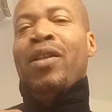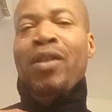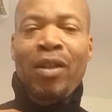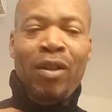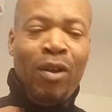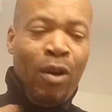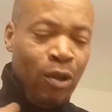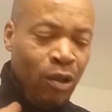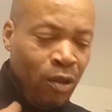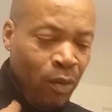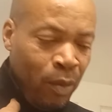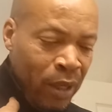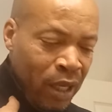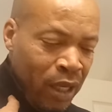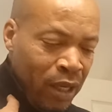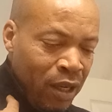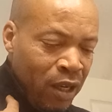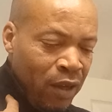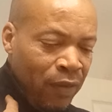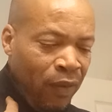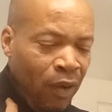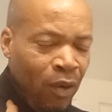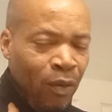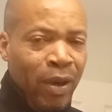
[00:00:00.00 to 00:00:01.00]
Those will be
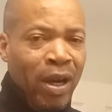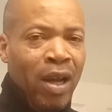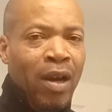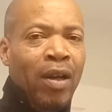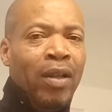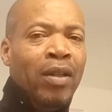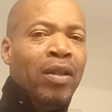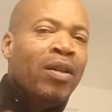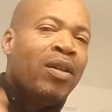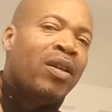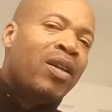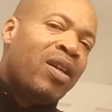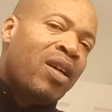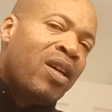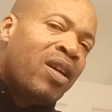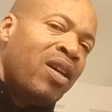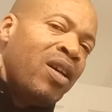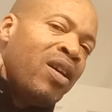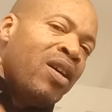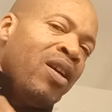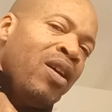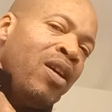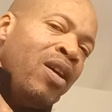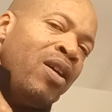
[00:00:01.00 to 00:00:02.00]
good for when I
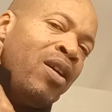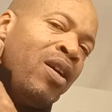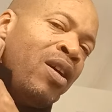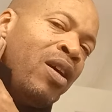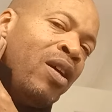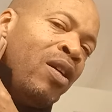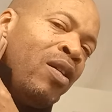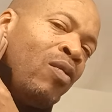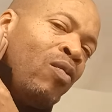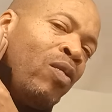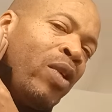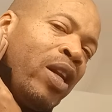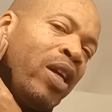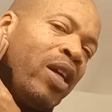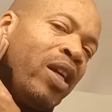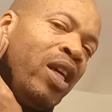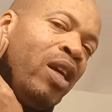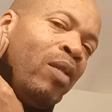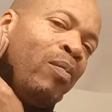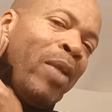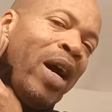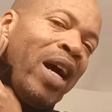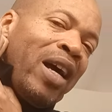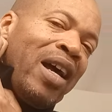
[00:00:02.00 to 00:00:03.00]
want to
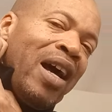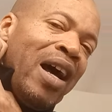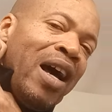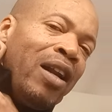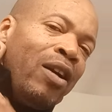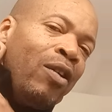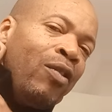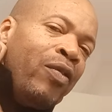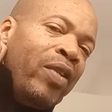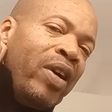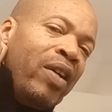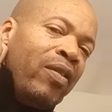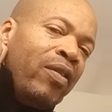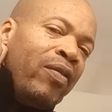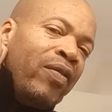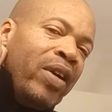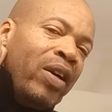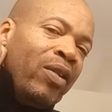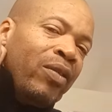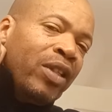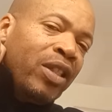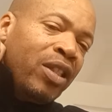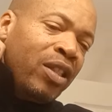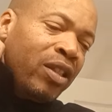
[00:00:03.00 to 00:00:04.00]
keep my collar very,
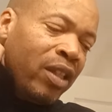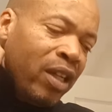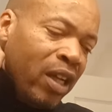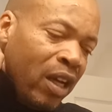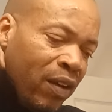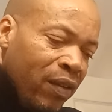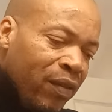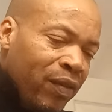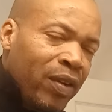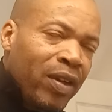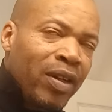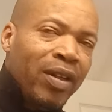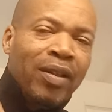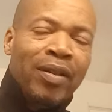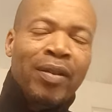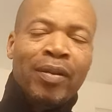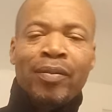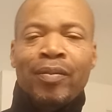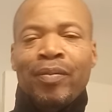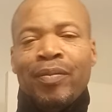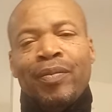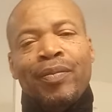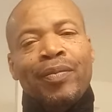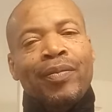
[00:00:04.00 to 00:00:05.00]
very stiff.
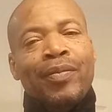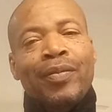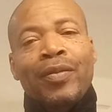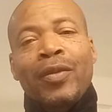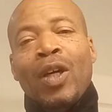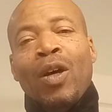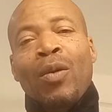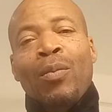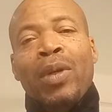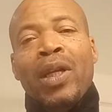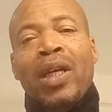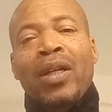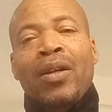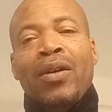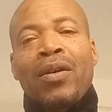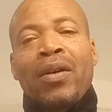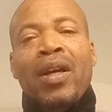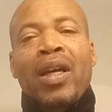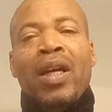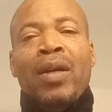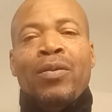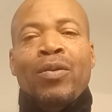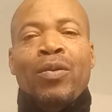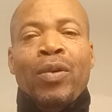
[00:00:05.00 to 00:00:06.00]
Don't play no
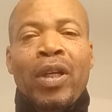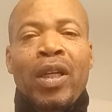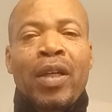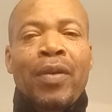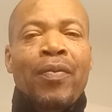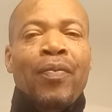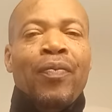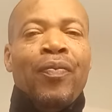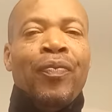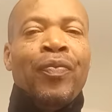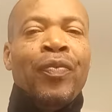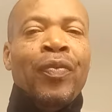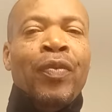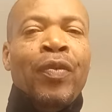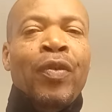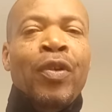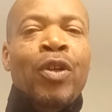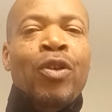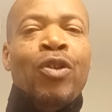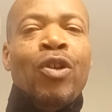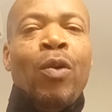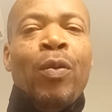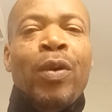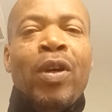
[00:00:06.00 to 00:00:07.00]
games with it.
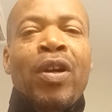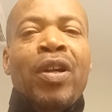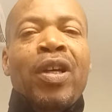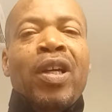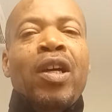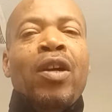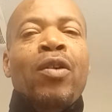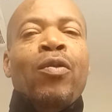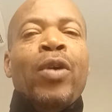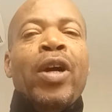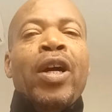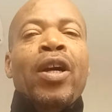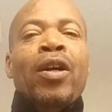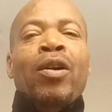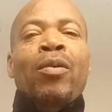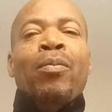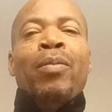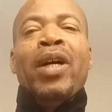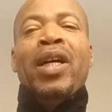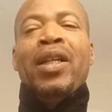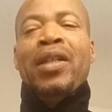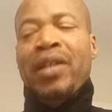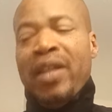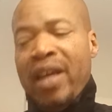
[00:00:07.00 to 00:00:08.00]
So we're gonna get a regular
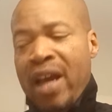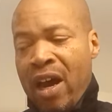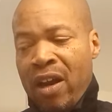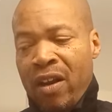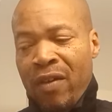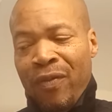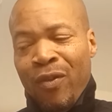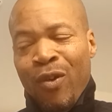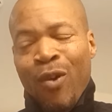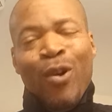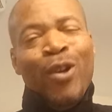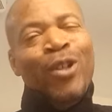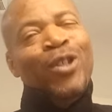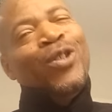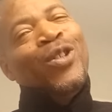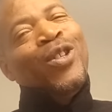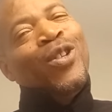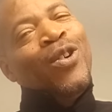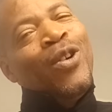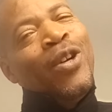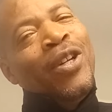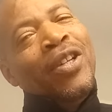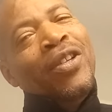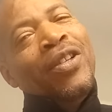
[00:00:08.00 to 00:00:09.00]
button down. Of course, you're
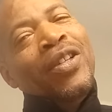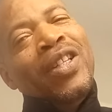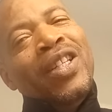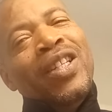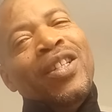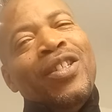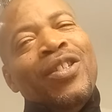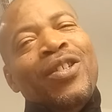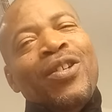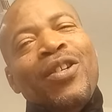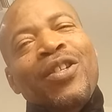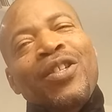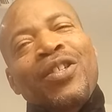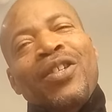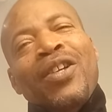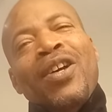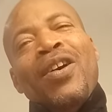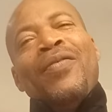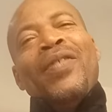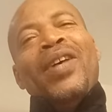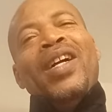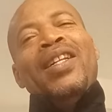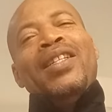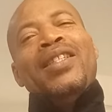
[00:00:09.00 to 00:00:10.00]
going to need
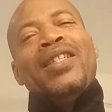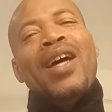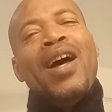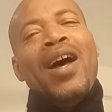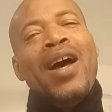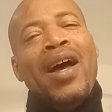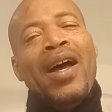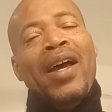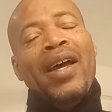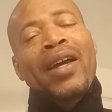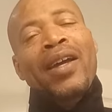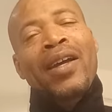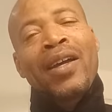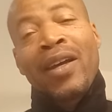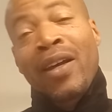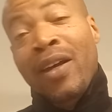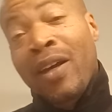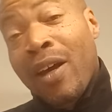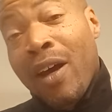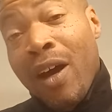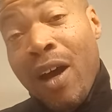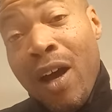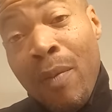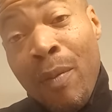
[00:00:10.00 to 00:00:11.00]
yourself a tie.
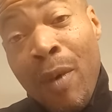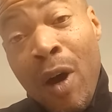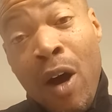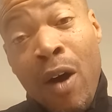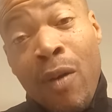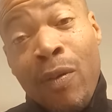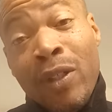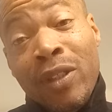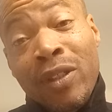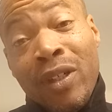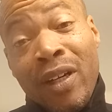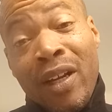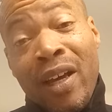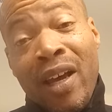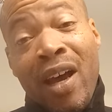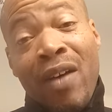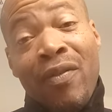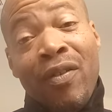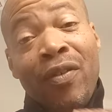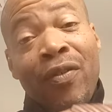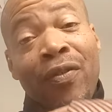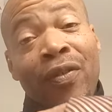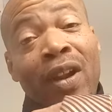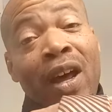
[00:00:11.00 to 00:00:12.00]
I'm always gonna have
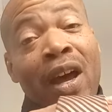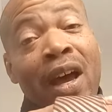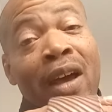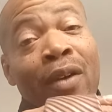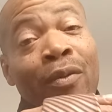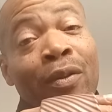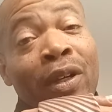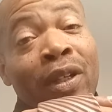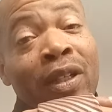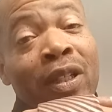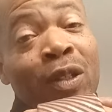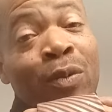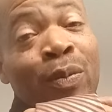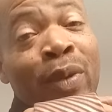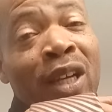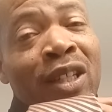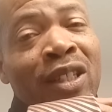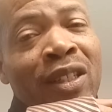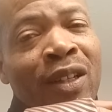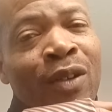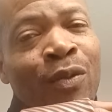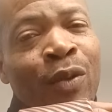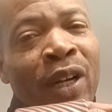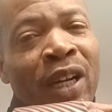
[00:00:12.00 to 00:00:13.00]
a fly one,
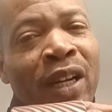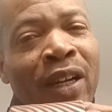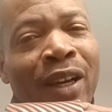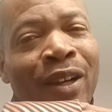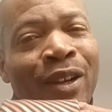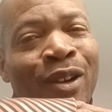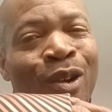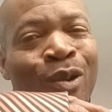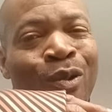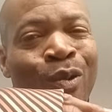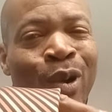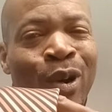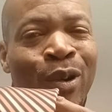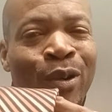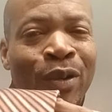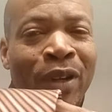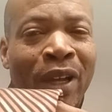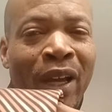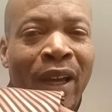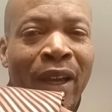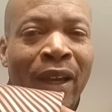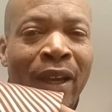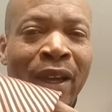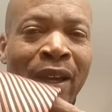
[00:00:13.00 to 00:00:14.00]
especially when it ain't no work
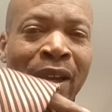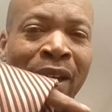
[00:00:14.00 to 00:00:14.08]
day.